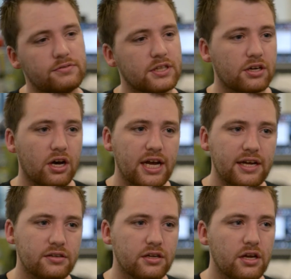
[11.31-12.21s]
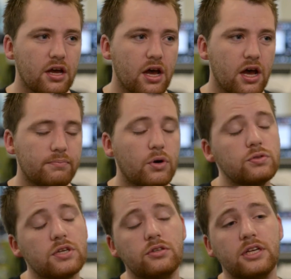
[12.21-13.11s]
for the guide, um,
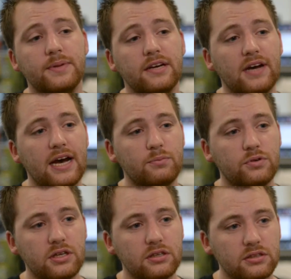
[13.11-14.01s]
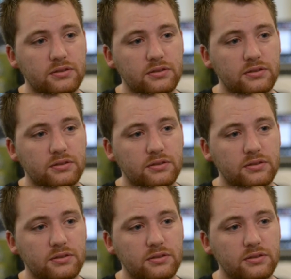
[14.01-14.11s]
also doing a bit of app work,